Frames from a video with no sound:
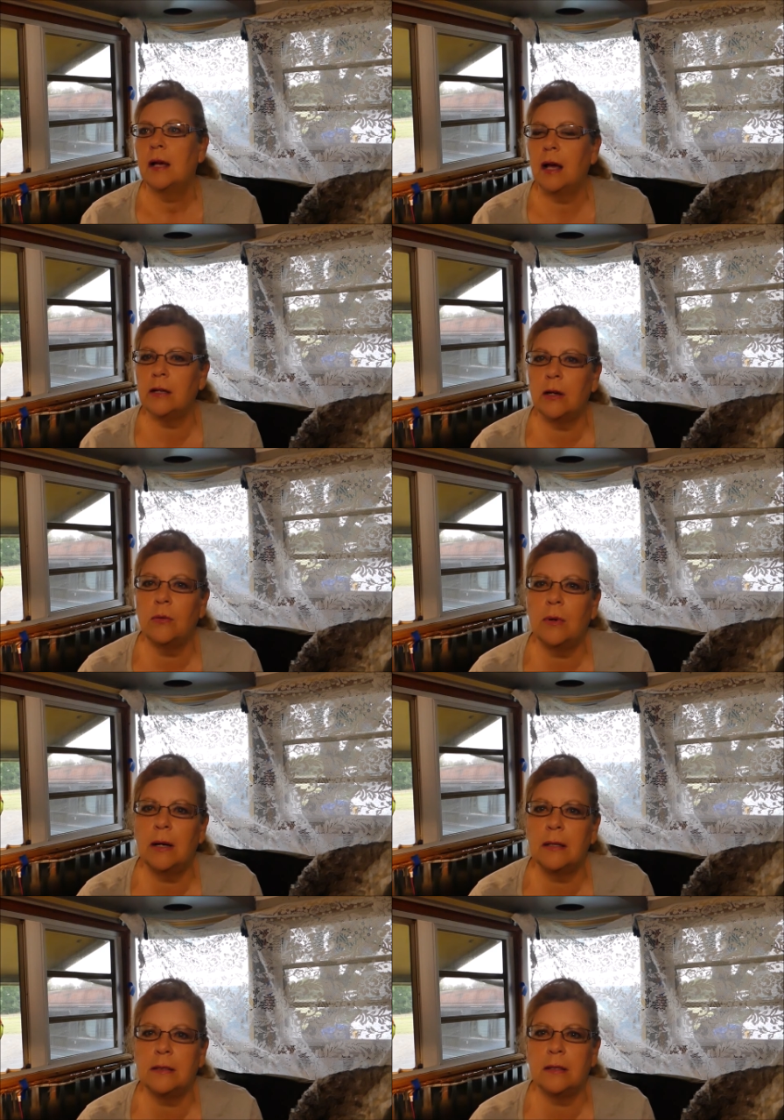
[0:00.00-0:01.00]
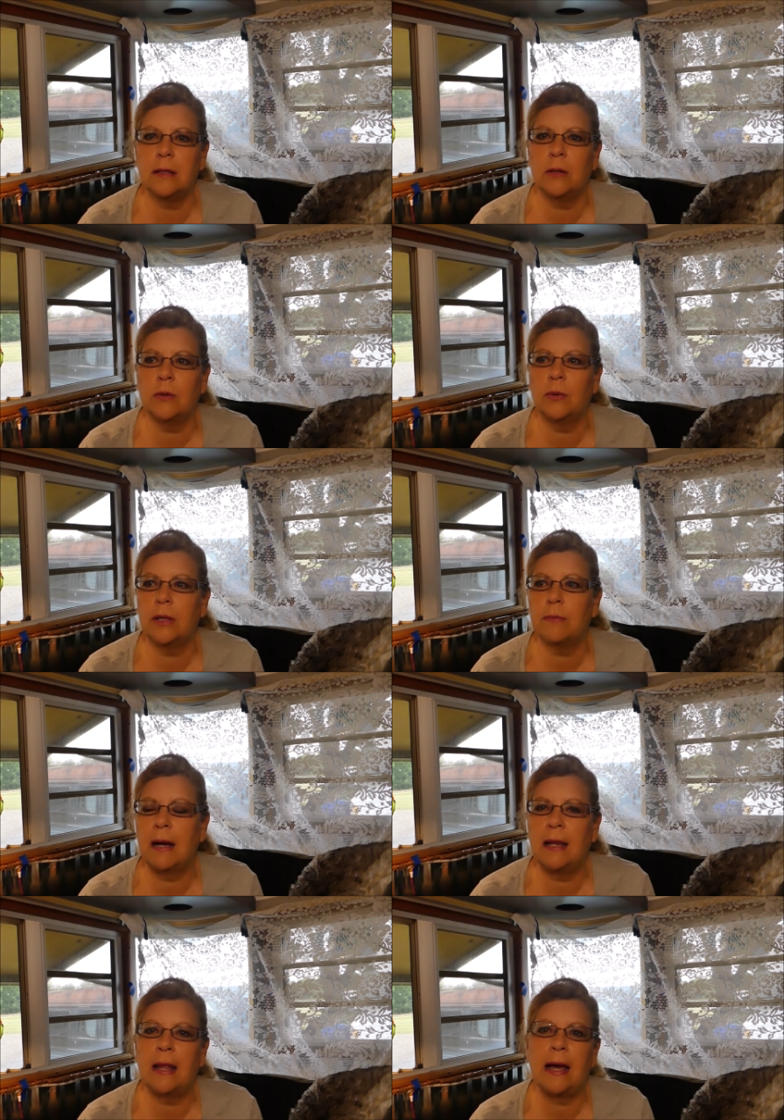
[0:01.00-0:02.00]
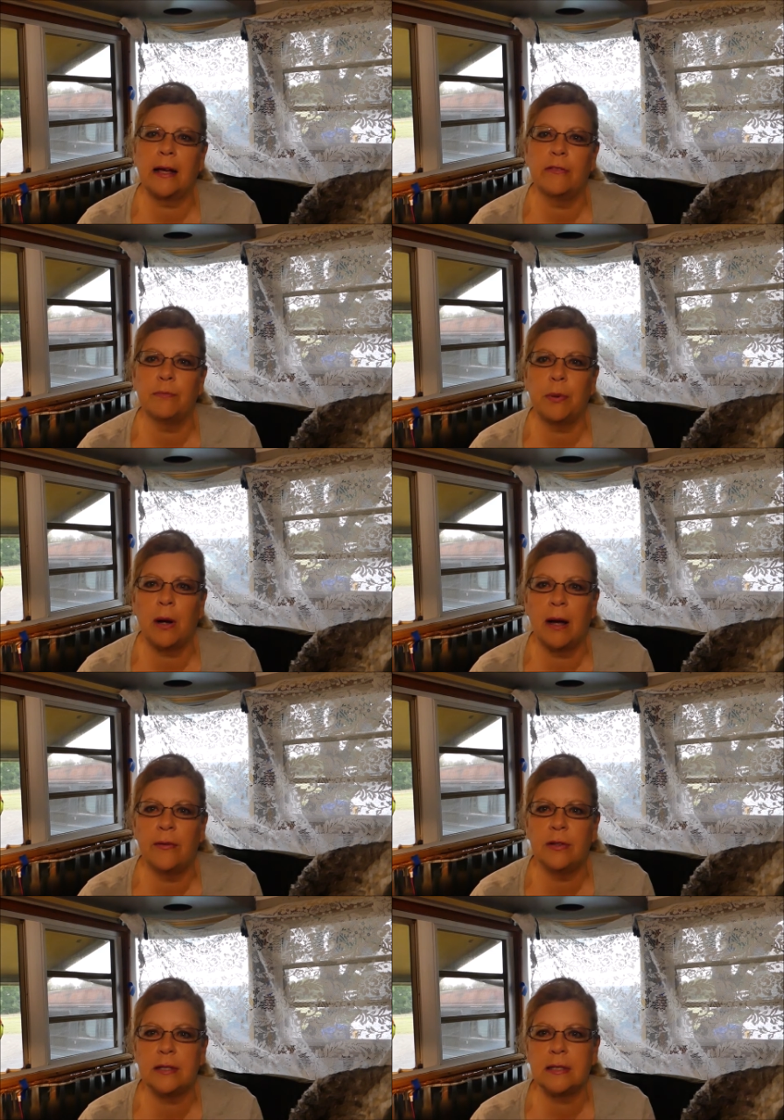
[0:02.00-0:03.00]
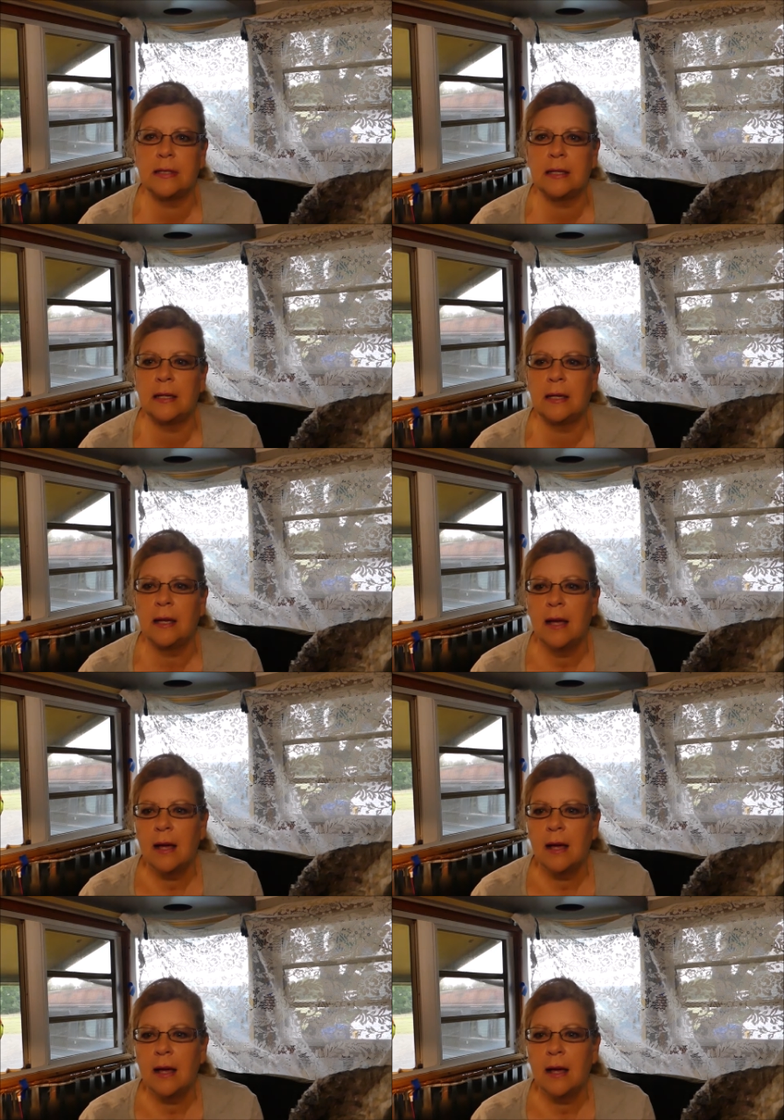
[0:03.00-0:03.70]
I don't want to deal with my lack of privacy.